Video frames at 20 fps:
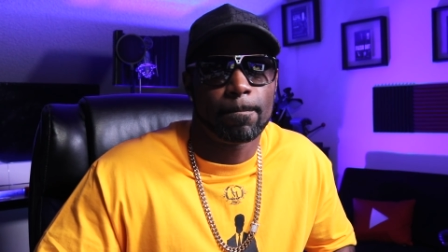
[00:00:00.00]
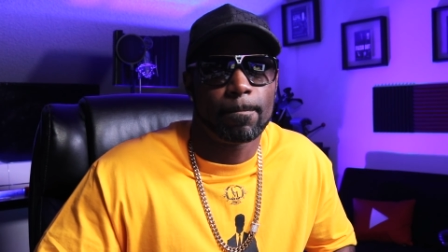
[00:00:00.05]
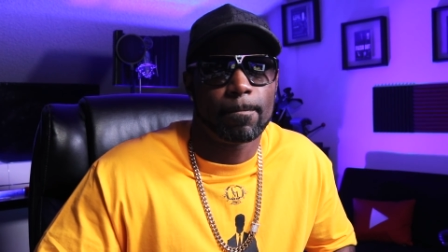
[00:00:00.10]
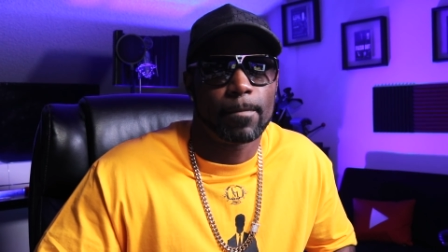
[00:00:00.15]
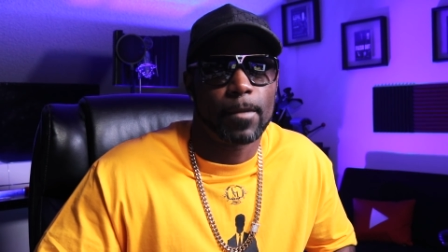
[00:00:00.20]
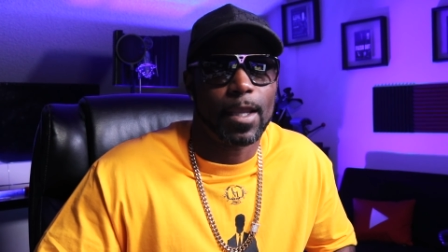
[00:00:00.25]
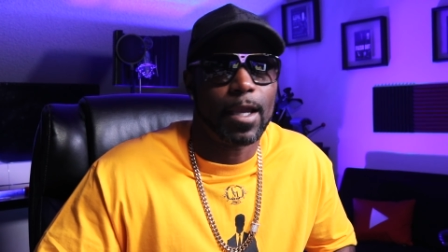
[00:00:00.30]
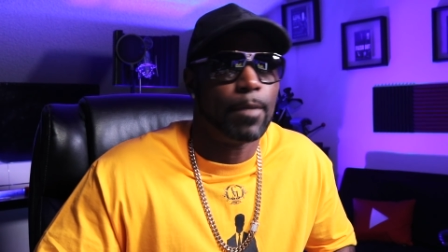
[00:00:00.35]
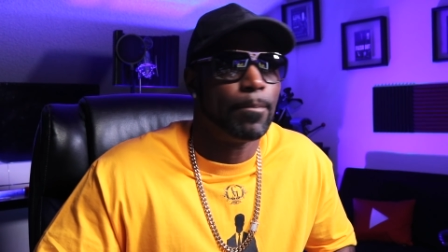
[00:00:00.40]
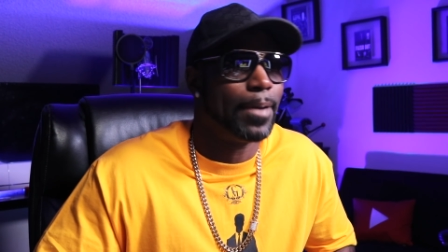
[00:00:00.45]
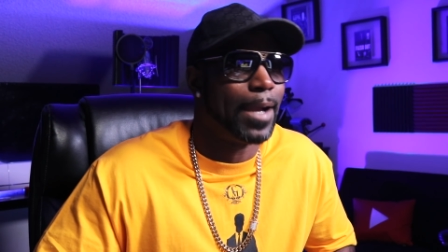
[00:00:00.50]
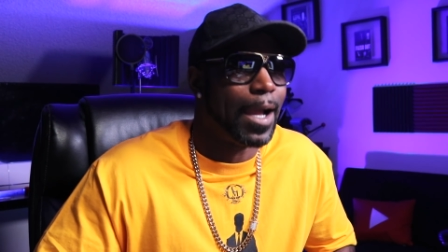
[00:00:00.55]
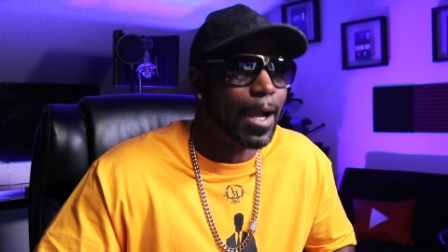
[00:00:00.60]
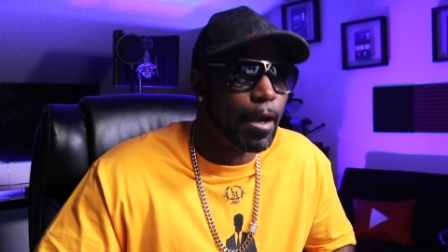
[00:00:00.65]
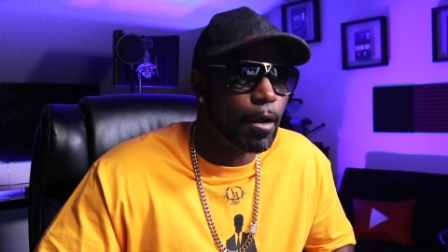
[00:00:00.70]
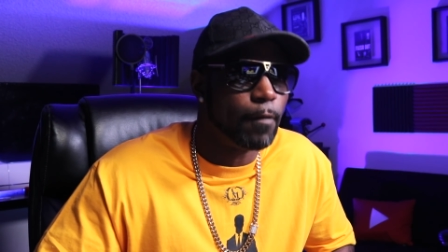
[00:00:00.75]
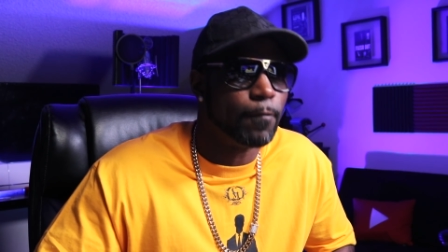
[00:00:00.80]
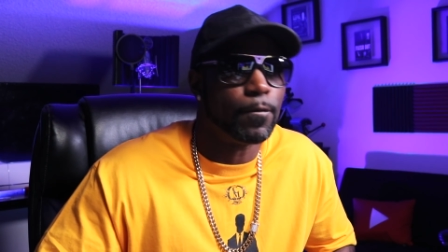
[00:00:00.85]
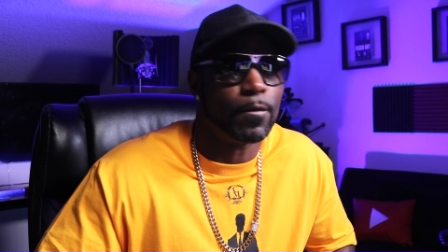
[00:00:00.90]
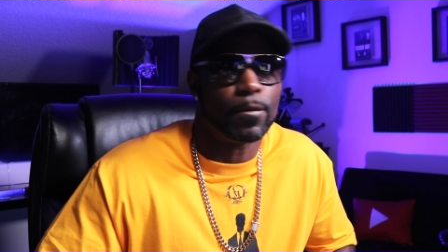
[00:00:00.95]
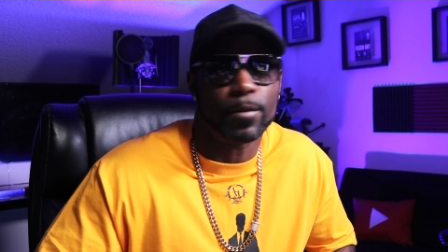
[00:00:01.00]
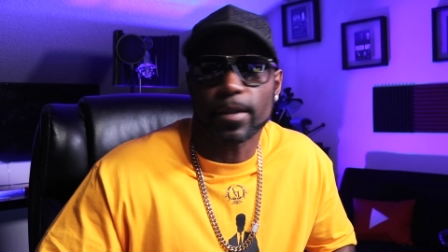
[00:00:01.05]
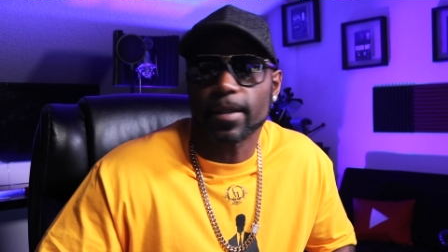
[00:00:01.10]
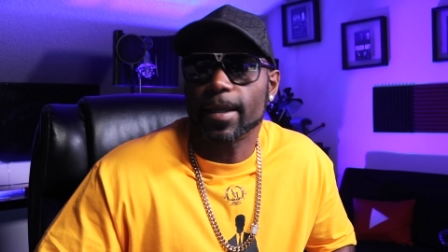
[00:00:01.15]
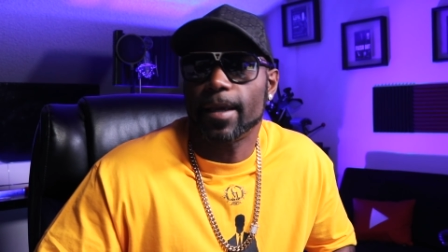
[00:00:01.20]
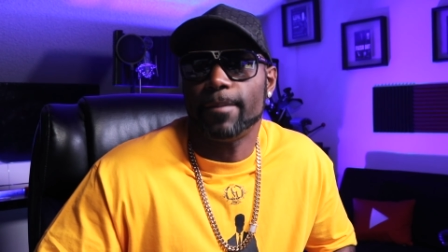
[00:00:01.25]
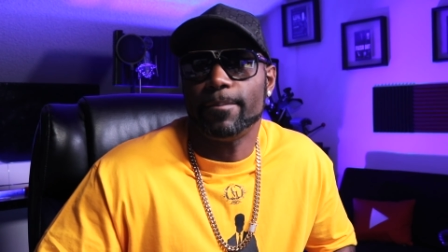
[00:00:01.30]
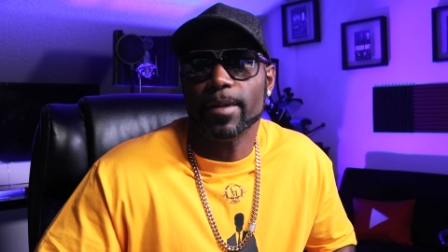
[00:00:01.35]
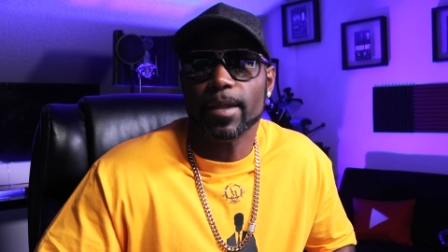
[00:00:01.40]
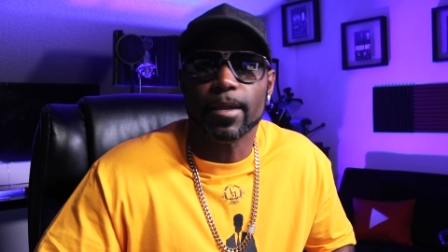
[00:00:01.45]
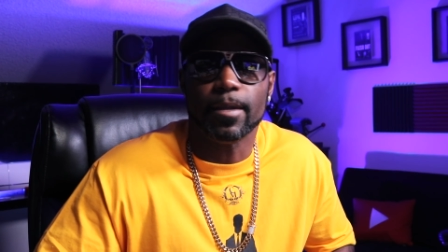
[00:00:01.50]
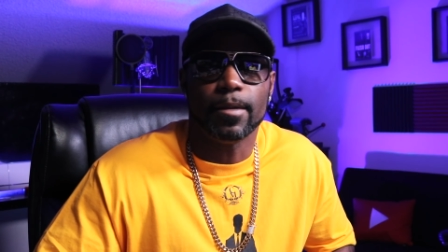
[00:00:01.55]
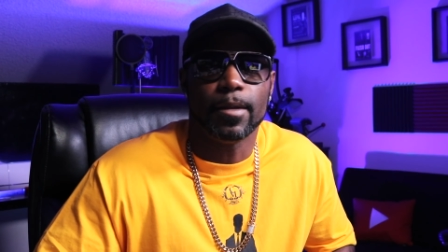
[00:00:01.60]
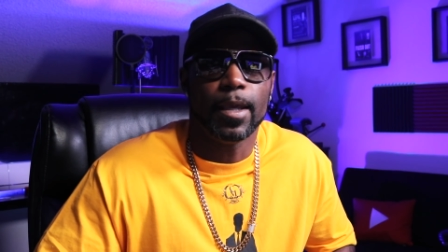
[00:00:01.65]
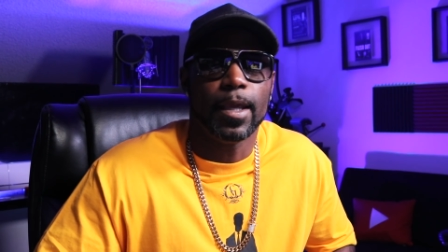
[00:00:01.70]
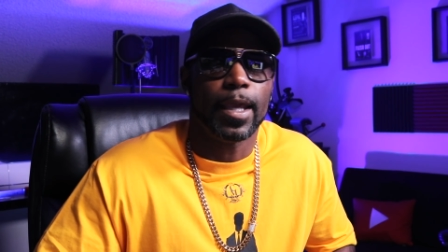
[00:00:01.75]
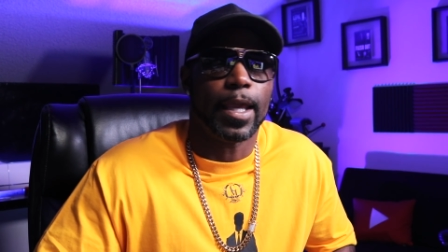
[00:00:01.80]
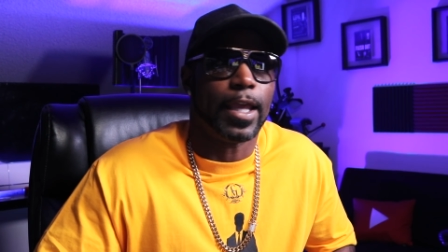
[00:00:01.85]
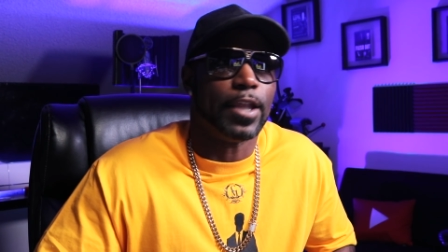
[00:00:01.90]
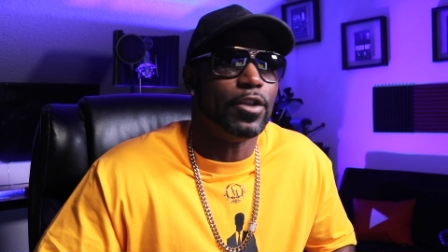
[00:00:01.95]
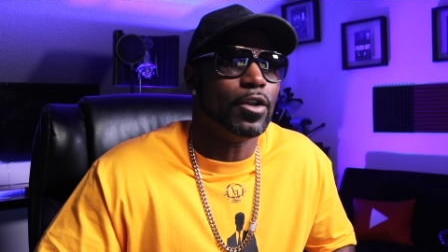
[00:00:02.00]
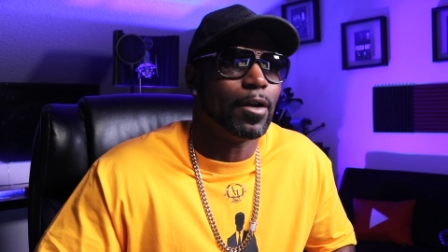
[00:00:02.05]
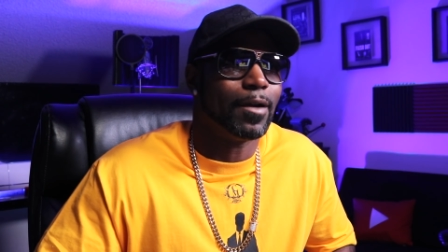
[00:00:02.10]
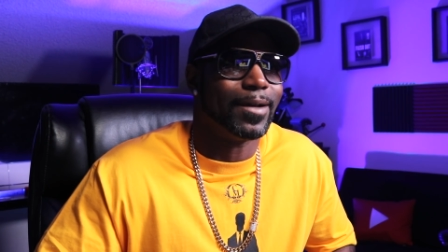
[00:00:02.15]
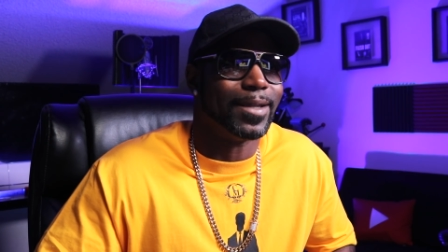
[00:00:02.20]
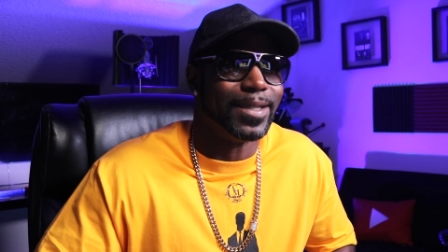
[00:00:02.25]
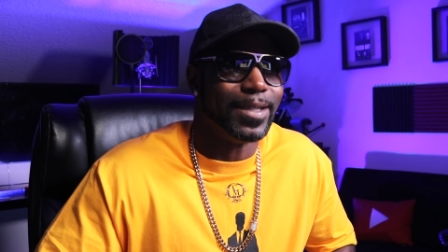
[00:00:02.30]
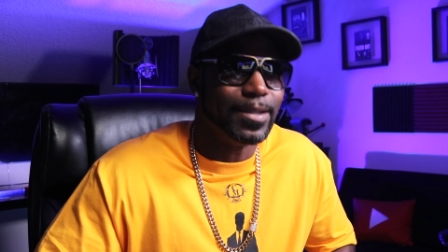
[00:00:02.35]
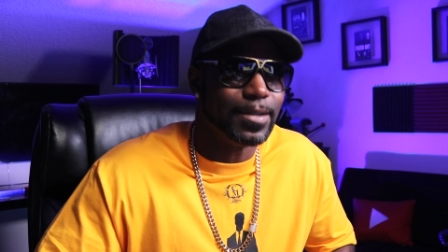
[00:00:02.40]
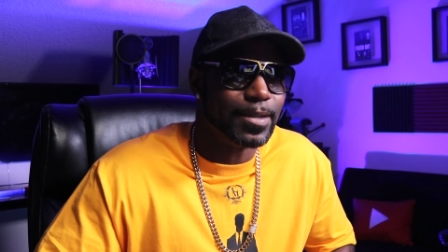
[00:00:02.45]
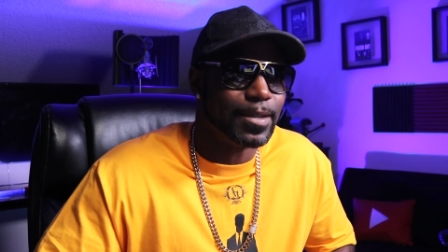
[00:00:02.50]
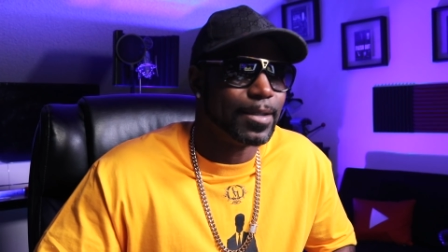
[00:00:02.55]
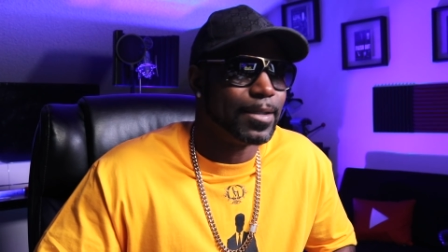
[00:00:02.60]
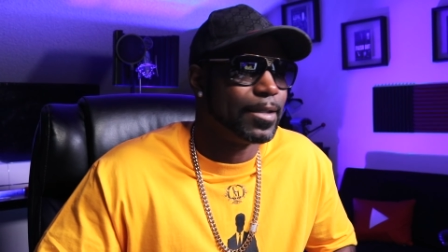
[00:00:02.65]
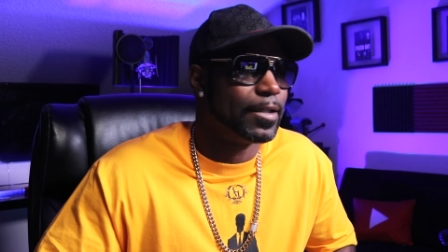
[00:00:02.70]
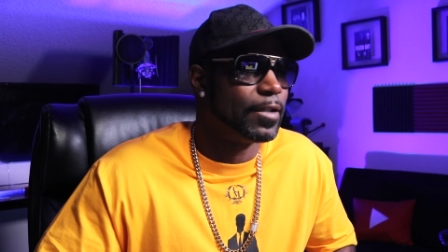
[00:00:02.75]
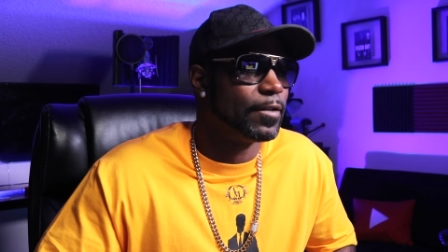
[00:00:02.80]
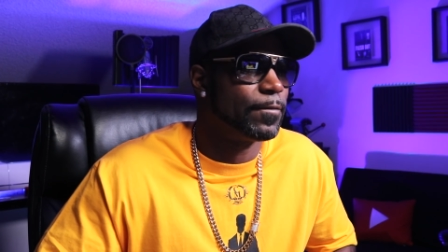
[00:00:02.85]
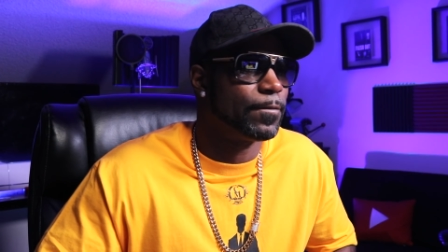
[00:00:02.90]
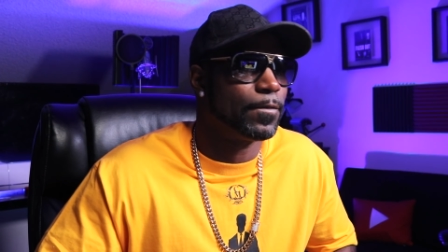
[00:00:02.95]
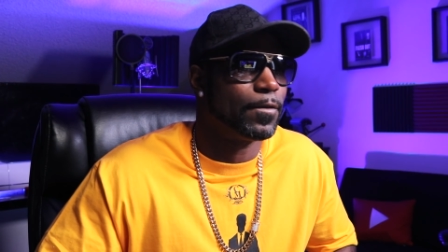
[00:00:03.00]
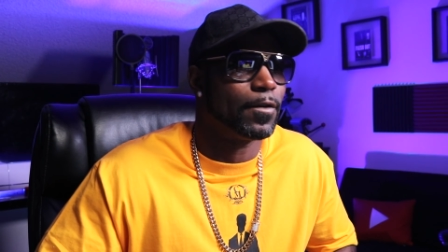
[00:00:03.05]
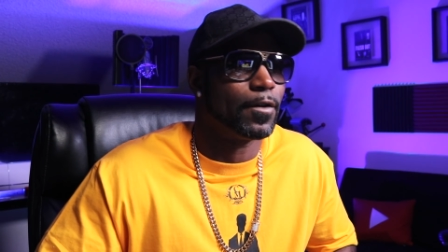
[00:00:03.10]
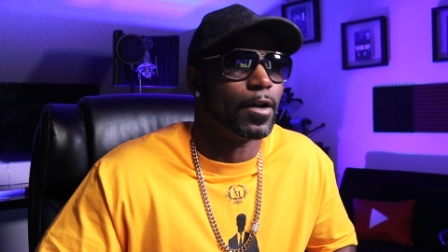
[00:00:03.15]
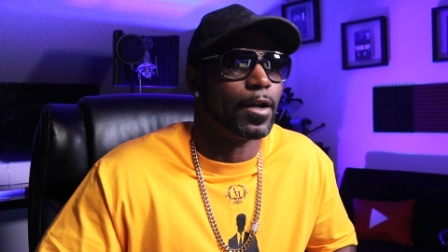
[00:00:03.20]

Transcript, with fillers: How powerful would that be? And you know how easy it is for